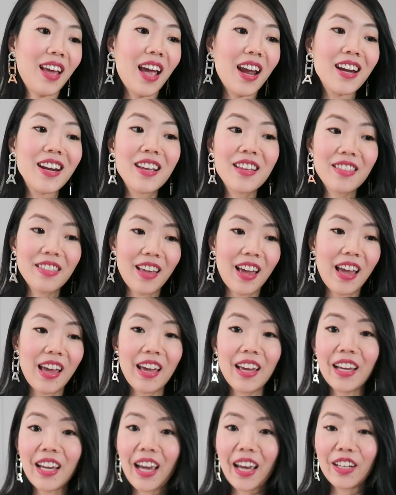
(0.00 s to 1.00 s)

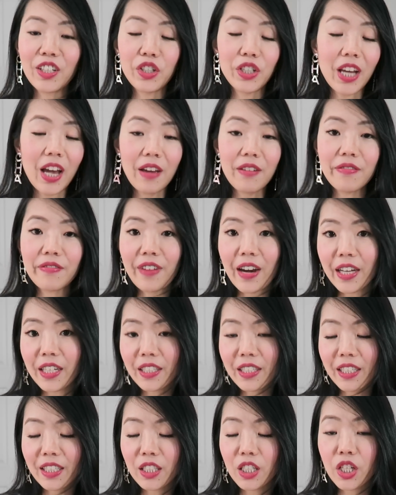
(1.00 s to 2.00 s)
anything and you can't
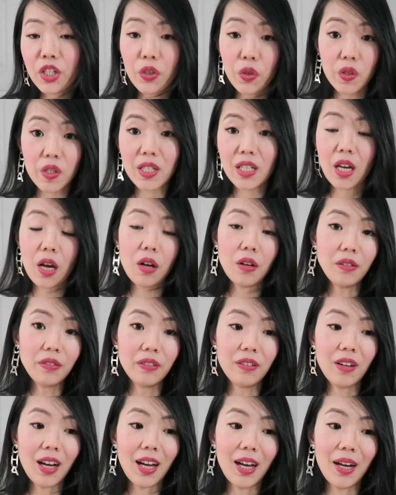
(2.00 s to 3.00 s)
find it yourself,